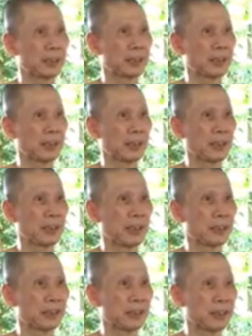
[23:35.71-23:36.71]
And
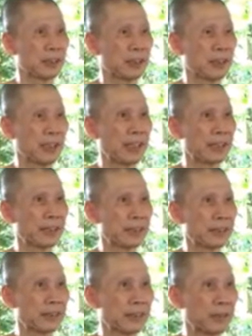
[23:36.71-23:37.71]
the way
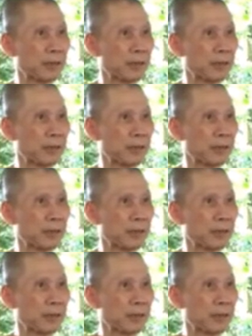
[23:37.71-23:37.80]
to